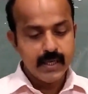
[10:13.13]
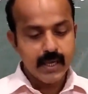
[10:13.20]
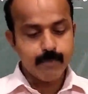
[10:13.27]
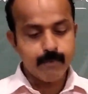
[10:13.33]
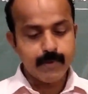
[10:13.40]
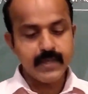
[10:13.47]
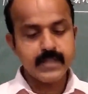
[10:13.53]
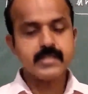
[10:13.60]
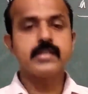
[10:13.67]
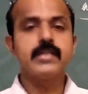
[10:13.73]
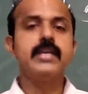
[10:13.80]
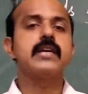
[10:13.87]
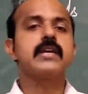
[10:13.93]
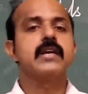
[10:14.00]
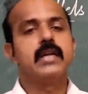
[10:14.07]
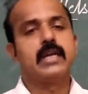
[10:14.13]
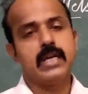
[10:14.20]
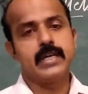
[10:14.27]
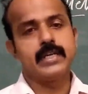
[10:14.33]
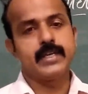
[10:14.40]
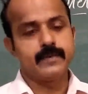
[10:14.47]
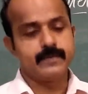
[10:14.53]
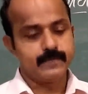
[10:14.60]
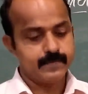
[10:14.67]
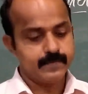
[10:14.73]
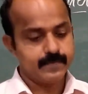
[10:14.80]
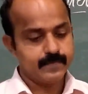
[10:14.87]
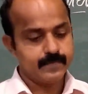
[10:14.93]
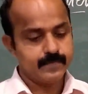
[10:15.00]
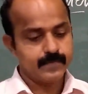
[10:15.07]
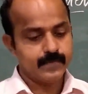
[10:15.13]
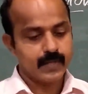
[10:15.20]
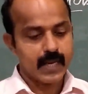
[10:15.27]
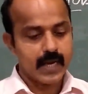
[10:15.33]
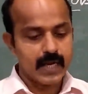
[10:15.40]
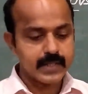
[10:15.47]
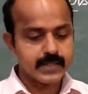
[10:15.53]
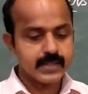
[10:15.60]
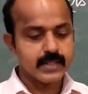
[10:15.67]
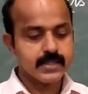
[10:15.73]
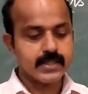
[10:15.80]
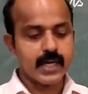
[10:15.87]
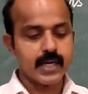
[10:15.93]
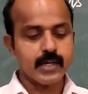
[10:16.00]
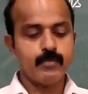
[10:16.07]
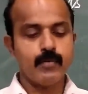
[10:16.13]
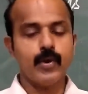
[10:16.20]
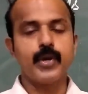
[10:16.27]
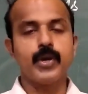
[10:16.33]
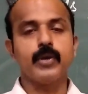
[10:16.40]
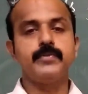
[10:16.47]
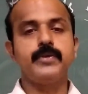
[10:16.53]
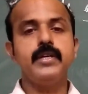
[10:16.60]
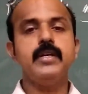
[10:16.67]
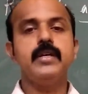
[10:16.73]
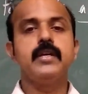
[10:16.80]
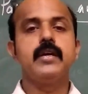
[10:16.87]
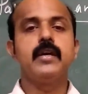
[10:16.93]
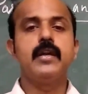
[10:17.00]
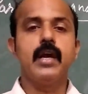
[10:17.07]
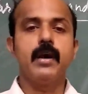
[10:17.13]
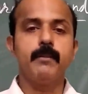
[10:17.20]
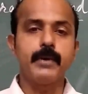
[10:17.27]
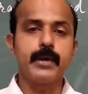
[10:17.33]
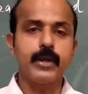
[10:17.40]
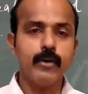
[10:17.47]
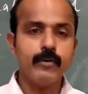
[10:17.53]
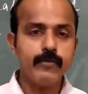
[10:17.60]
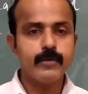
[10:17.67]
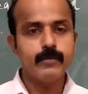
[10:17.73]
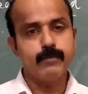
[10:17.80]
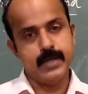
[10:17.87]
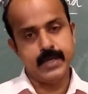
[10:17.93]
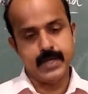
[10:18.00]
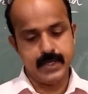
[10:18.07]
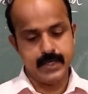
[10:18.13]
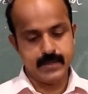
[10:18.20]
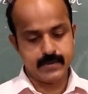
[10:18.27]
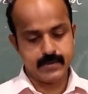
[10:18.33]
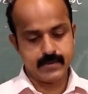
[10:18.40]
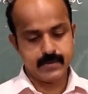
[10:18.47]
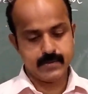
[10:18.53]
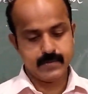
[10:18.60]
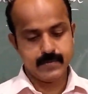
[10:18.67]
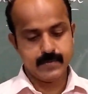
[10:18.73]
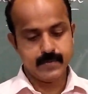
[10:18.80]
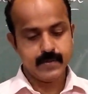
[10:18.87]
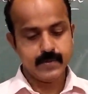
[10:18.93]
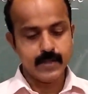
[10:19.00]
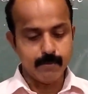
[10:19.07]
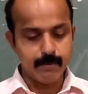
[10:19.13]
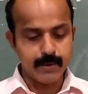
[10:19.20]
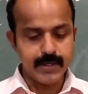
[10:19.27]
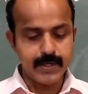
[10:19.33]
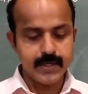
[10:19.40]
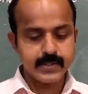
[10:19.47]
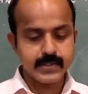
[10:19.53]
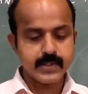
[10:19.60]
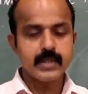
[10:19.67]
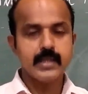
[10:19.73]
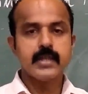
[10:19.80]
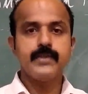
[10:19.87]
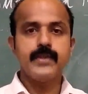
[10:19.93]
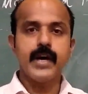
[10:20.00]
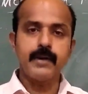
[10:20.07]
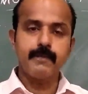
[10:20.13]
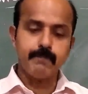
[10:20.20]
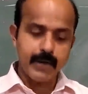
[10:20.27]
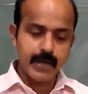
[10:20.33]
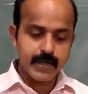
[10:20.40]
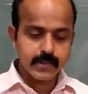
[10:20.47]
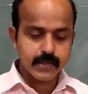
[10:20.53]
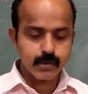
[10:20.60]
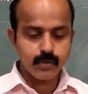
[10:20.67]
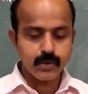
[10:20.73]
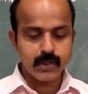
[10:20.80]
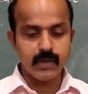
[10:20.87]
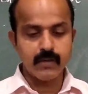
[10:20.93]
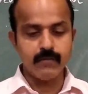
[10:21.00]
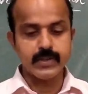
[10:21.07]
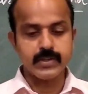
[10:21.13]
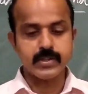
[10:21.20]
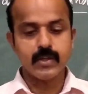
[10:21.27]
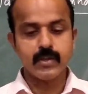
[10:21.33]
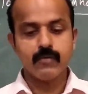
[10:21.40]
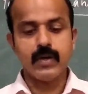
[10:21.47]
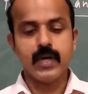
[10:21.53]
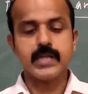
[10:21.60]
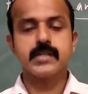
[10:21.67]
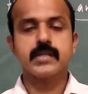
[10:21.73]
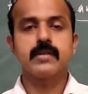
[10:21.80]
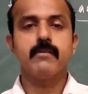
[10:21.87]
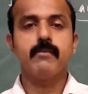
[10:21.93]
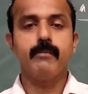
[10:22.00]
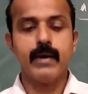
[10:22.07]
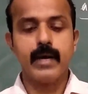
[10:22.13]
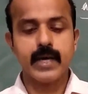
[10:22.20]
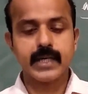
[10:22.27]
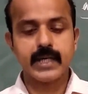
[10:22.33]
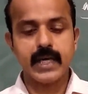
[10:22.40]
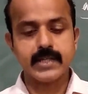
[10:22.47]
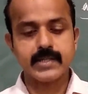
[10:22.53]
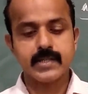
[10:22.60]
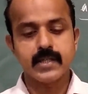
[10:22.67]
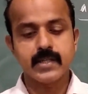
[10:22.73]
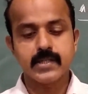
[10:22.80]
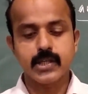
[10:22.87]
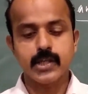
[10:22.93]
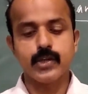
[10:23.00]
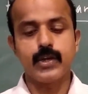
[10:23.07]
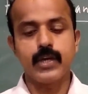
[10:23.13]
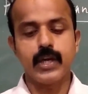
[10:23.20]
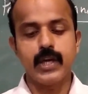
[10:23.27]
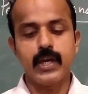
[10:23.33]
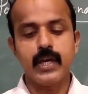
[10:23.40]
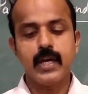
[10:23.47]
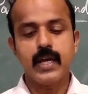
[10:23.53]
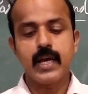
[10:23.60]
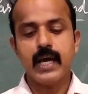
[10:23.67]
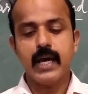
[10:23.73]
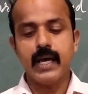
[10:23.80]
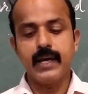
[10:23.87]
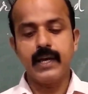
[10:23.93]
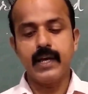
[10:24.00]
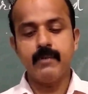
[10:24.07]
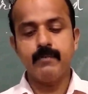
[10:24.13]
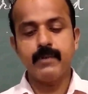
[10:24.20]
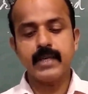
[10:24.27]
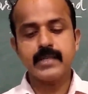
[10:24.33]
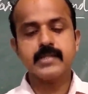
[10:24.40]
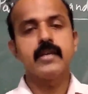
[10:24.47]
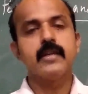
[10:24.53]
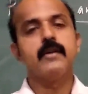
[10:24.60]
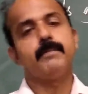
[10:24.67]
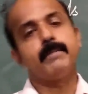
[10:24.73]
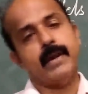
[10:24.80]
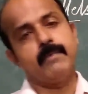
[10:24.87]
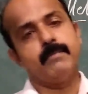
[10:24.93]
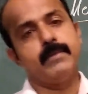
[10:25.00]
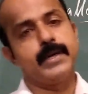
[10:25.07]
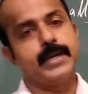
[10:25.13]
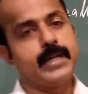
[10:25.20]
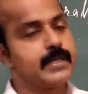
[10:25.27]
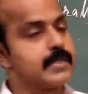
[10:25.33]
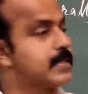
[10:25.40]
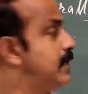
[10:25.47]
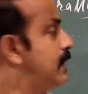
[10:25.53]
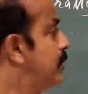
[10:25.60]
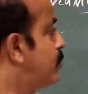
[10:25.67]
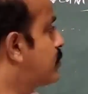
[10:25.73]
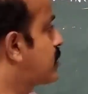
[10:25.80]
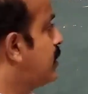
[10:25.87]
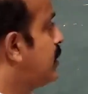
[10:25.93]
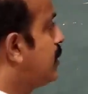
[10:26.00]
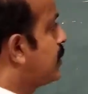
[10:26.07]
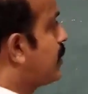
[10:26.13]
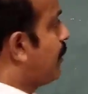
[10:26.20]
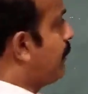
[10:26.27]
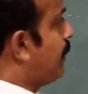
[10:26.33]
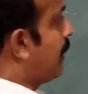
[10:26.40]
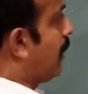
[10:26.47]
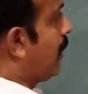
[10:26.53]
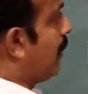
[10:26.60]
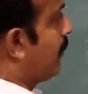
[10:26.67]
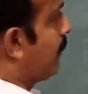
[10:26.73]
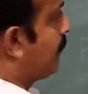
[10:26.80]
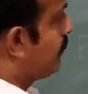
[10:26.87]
a place near London, as starting point of the numbering of meridians. The meridians that passed through Greenwich was marked as 0 degree and named as prime meridians. You see the middle.